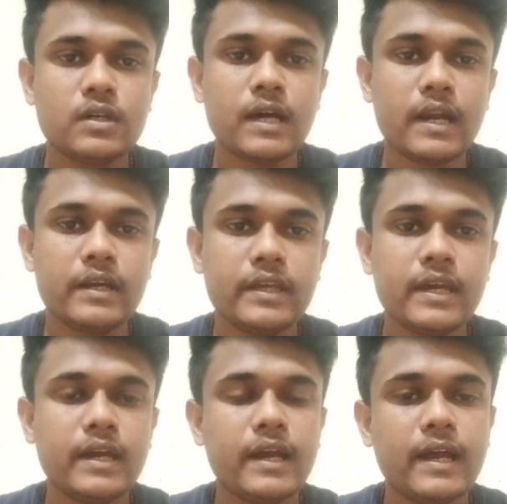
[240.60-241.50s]

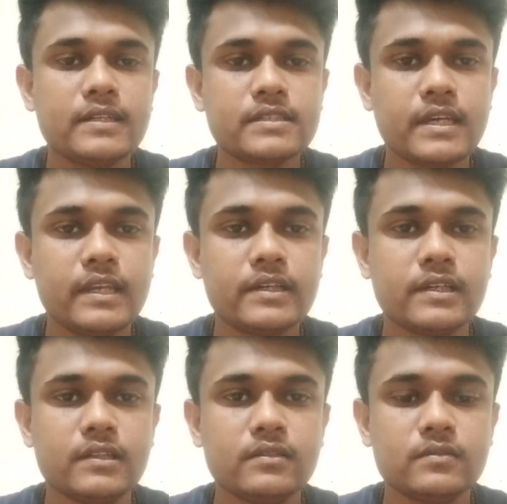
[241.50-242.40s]
cardiac, and
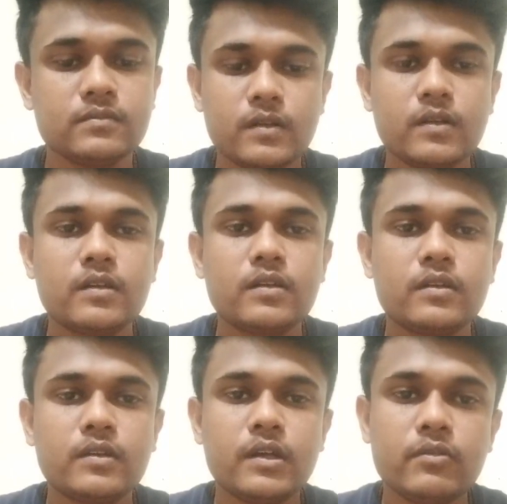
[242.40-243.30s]
skeletal.
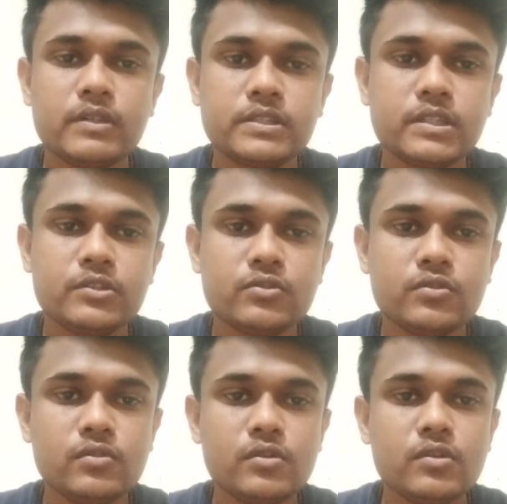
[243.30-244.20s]
Nervous
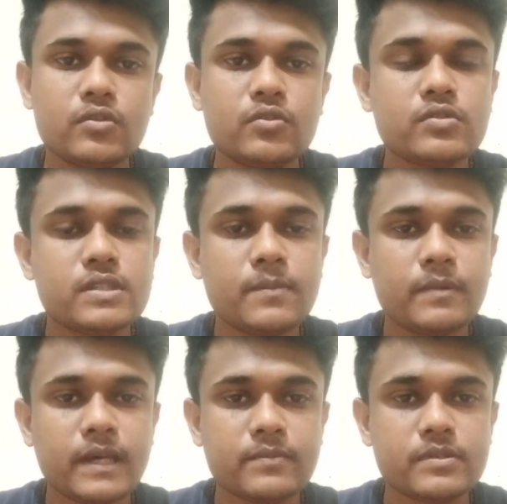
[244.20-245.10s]
tissue, two
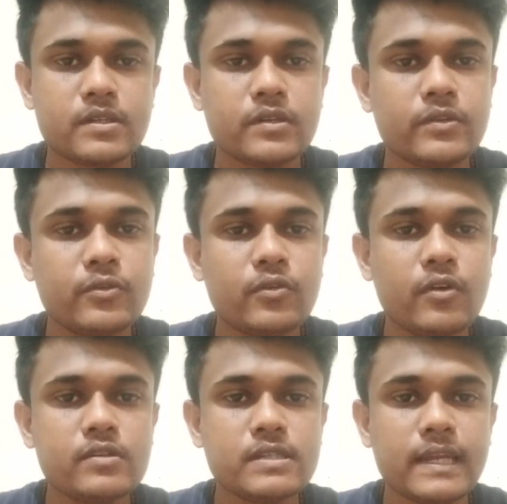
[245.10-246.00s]
subtypes:
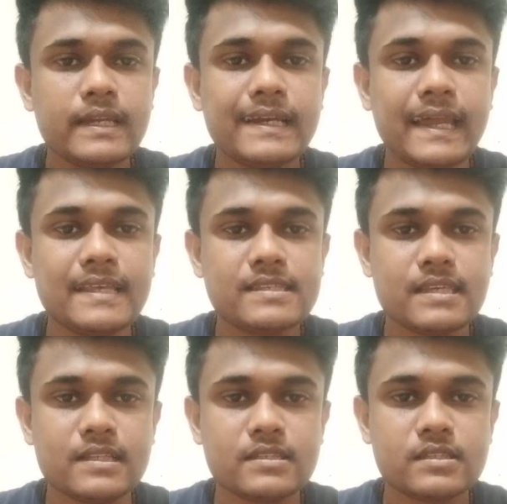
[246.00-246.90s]
neurons and glial
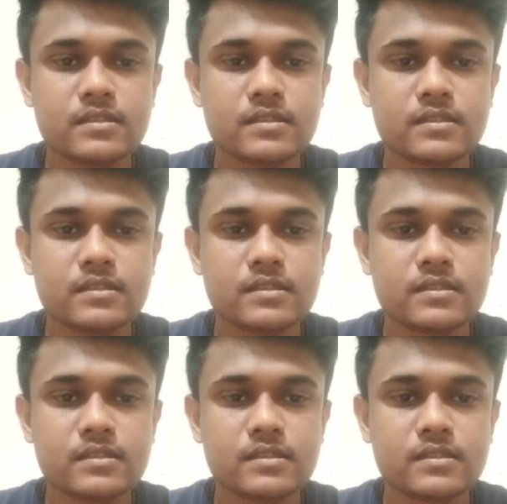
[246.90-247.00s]
cells.